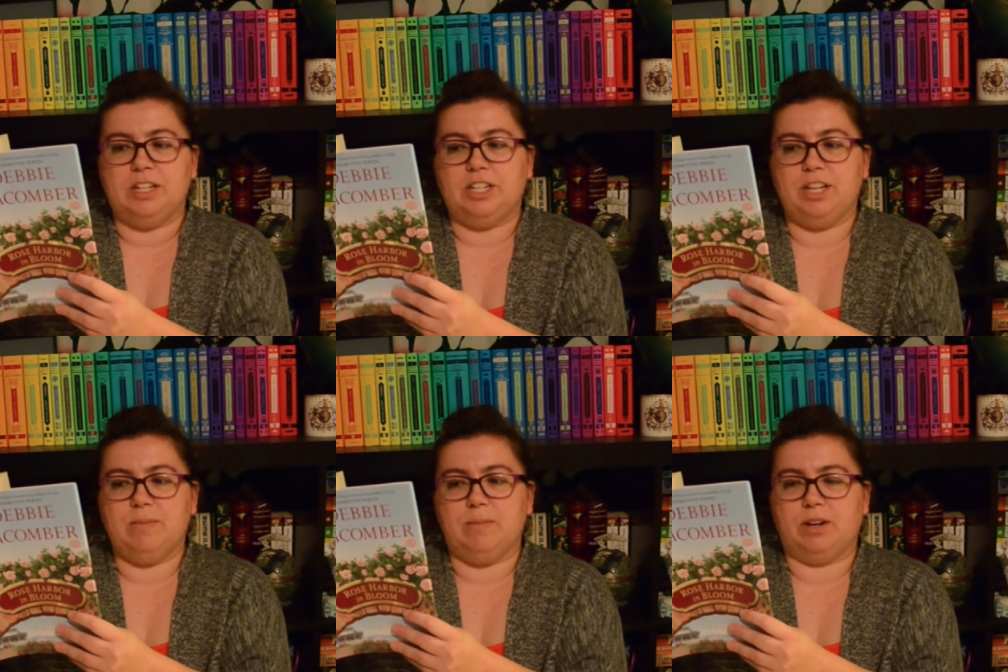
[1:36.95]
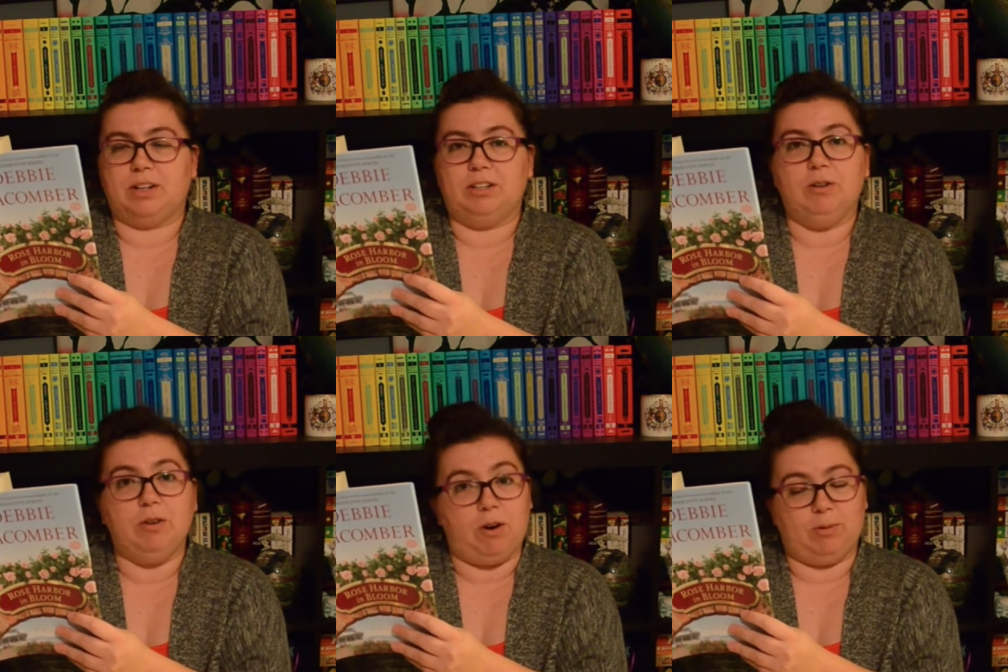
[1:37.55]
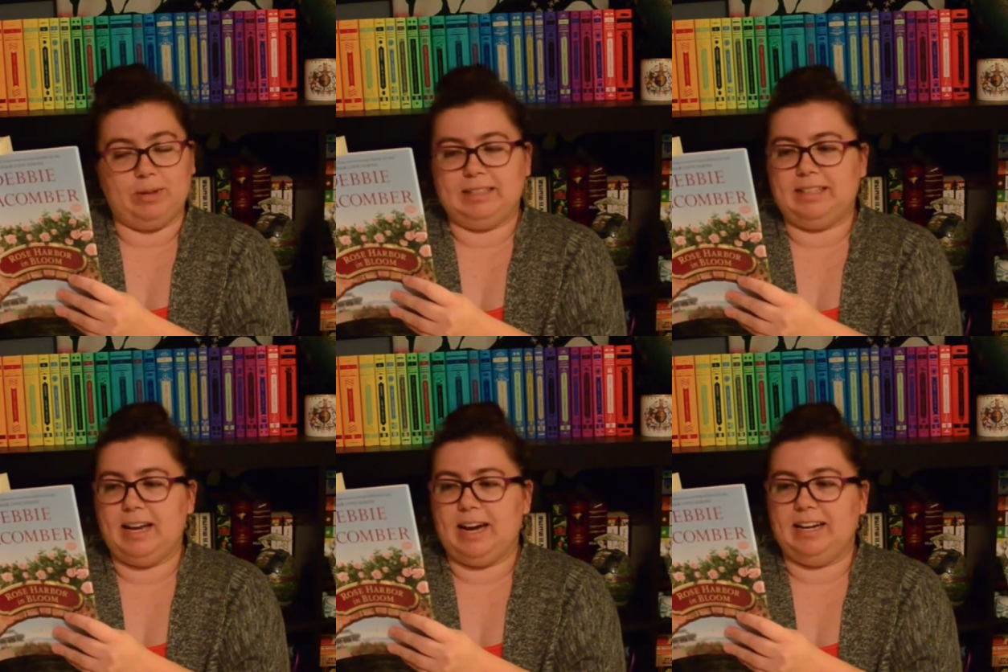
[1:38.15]
She and Mark don't always
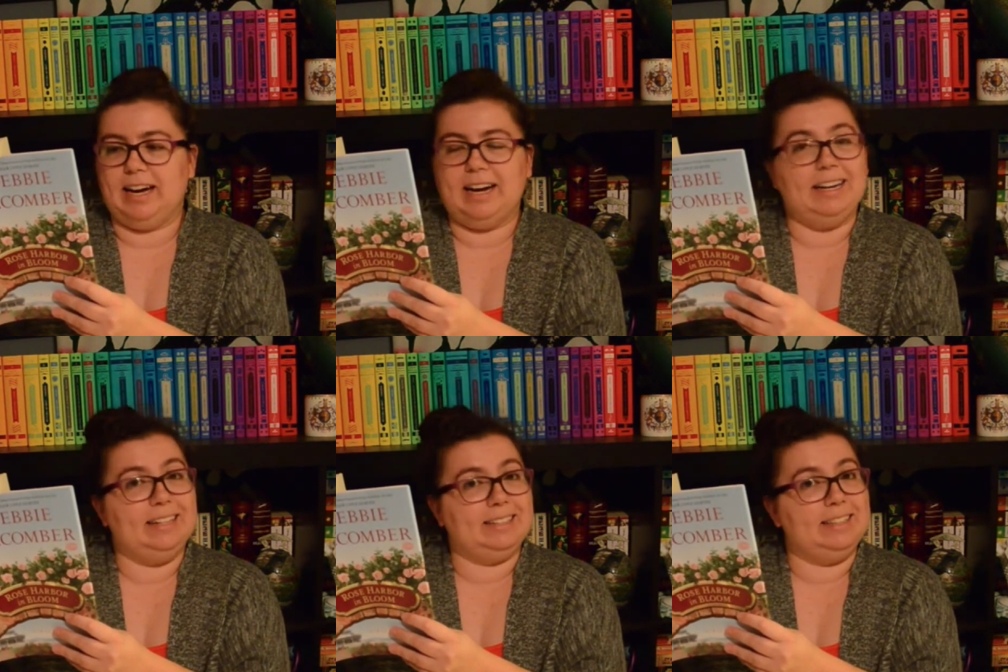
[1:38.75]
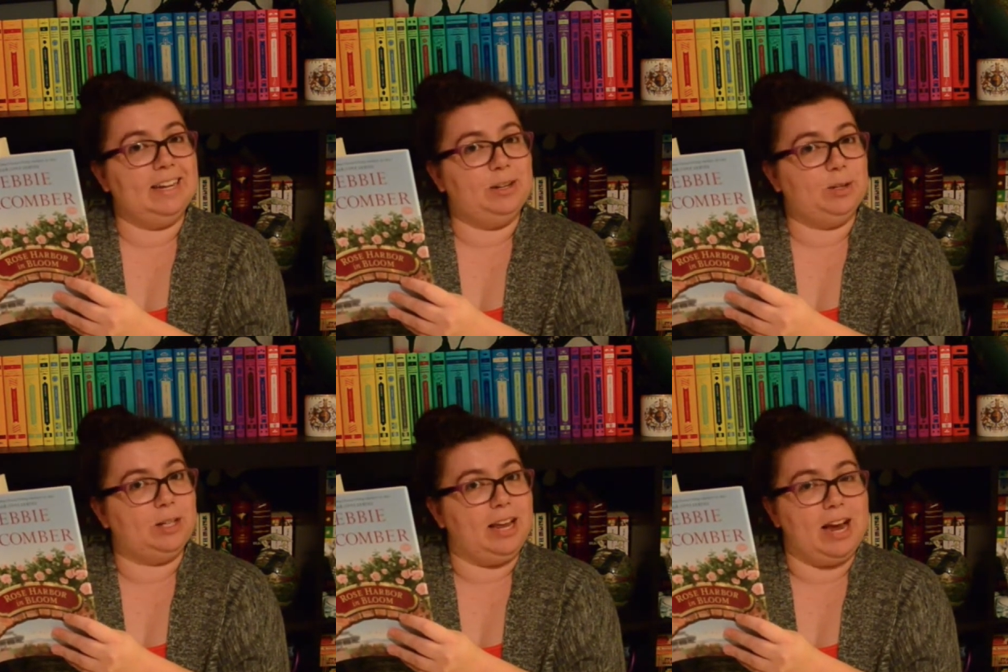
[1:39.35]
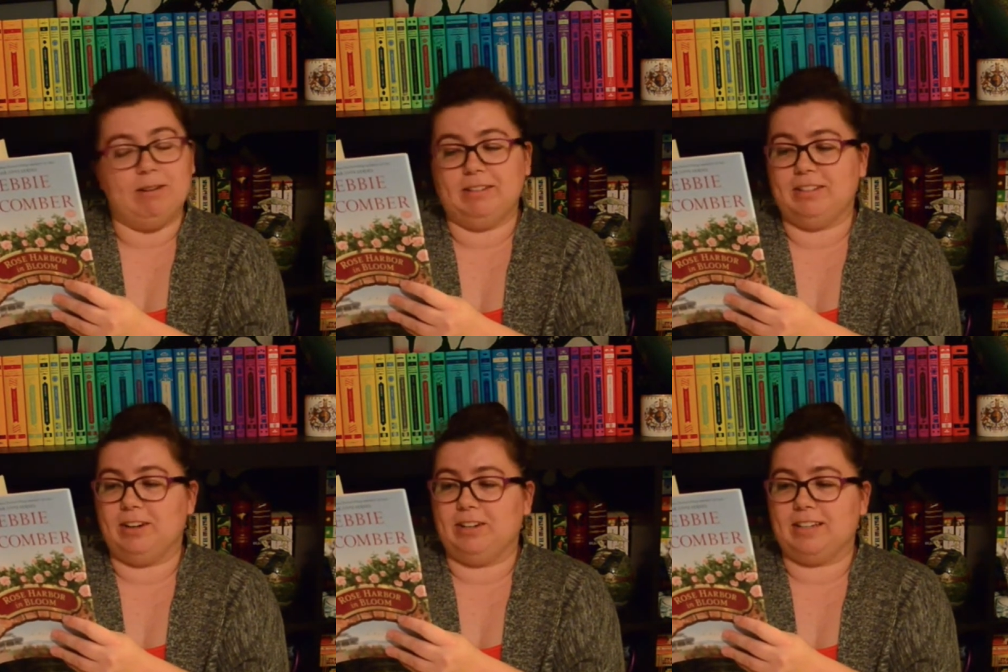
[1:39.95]
see eye to eye, isn't that usually how it
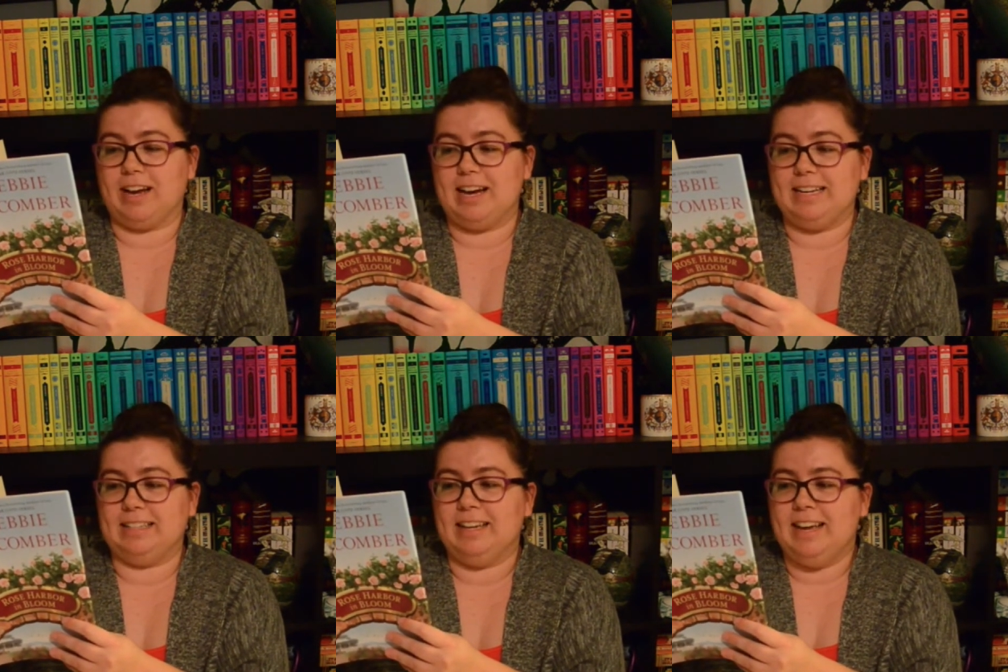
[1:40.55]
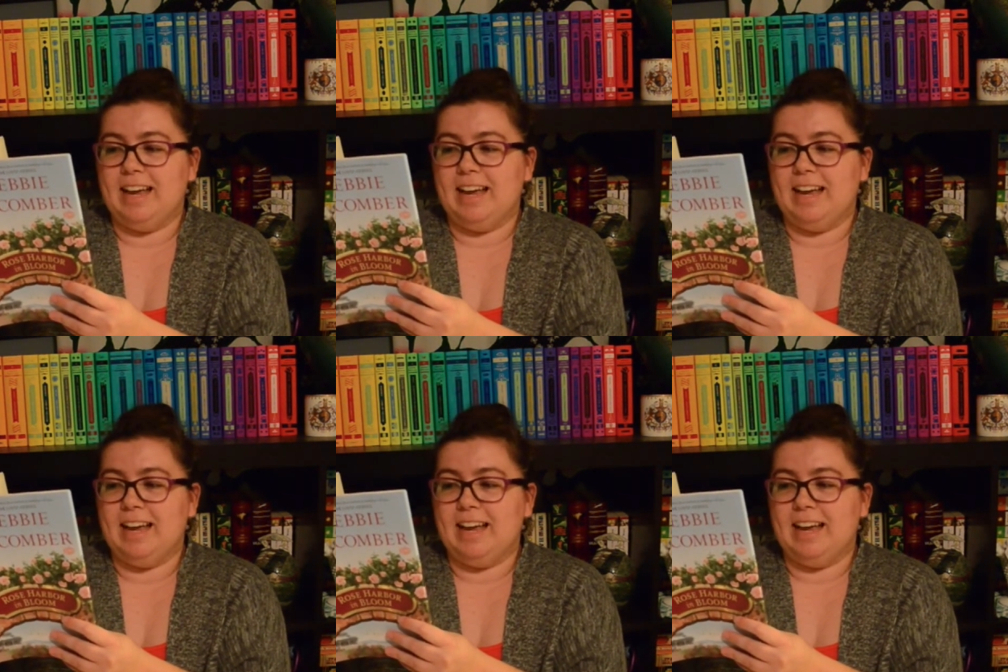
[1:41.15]
starts, guys?